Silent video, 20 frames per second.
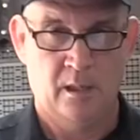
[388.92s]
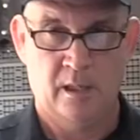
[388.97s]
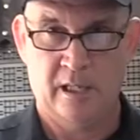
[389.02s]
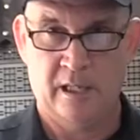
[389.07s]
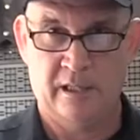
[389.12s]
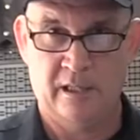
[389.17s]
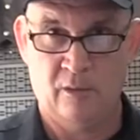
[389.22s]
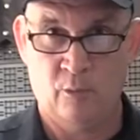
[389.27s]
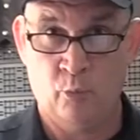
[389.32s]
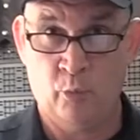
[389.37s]

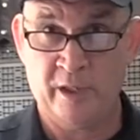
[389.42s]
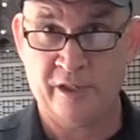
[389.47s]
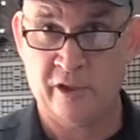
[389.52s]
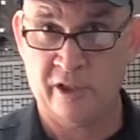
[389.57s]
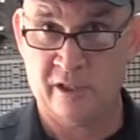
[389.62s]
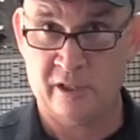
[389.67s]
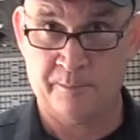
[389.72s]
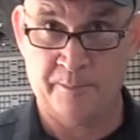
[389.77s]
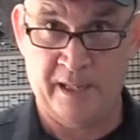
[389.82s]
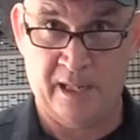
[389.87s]
And then
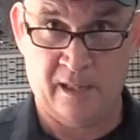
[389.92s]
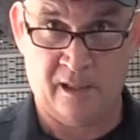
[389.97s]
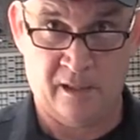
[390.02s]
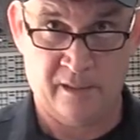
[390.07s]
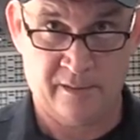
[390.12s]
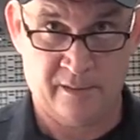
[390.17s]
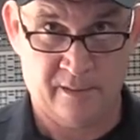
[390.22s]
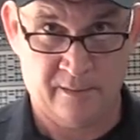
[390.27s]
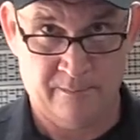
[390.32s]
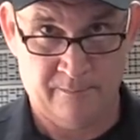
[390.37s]
witches'
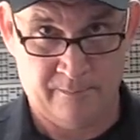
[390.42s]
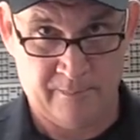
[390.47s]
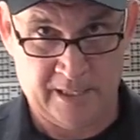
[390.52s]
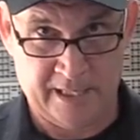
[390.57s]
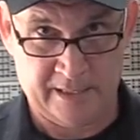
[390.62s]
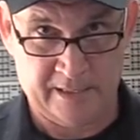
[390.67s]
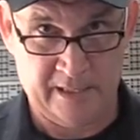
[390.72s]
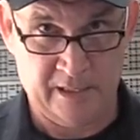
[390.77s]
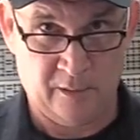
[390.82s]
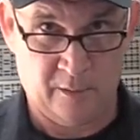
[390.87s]
bells,
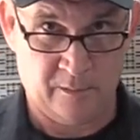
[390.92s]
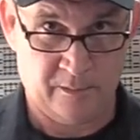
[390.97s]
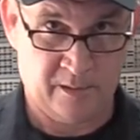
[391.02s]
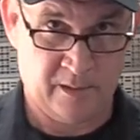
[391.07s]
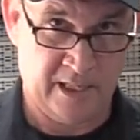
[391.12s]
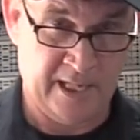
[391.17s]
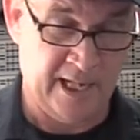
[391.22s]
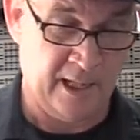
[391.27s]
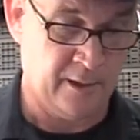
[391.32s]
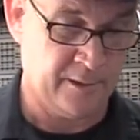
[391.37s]
like the
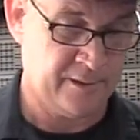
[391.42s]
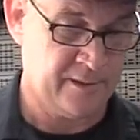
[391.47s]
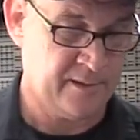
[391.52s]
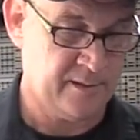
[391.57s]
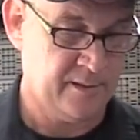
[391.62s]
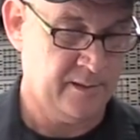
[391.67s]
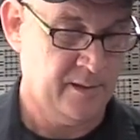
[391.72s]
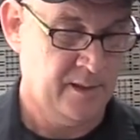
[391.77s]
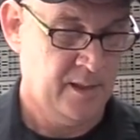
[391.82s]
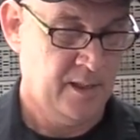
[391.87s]
old
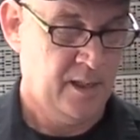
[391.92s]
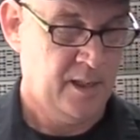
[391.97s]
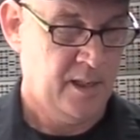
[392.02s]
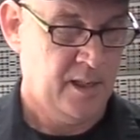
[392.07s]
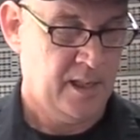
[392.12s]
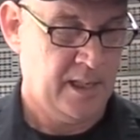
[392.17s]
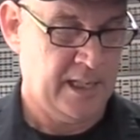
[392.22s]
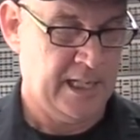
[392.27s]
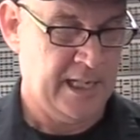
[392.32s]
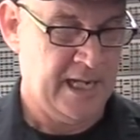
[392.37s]
Celts.
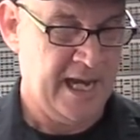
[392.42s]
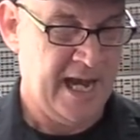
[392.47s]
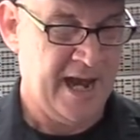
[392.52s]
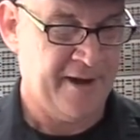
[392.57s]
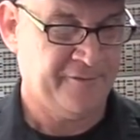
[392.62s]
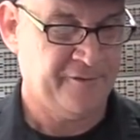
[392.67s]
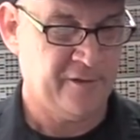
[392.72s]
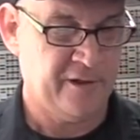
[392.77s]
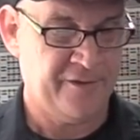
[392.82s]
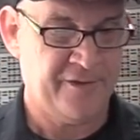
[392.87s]

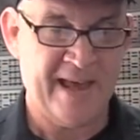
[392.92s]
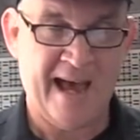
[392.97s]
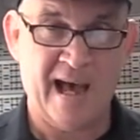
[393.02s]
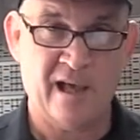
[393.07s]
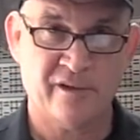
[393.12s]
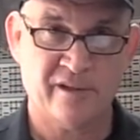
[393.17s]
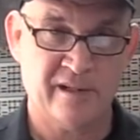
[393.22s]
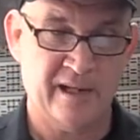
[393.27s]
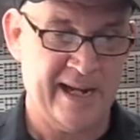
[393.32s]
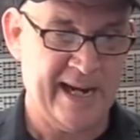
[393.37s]
After
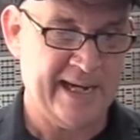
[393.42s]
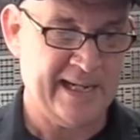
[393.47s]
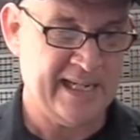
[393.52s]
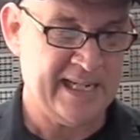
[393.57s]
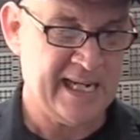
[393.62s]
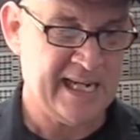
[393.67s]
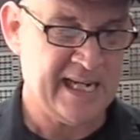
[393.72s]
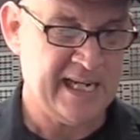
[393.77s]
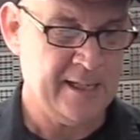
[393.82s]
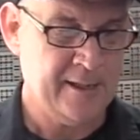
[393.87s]
1000
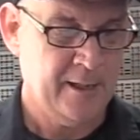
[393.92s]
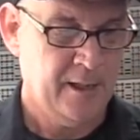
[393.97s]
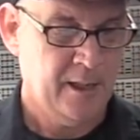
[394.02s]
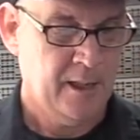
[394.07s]
AD,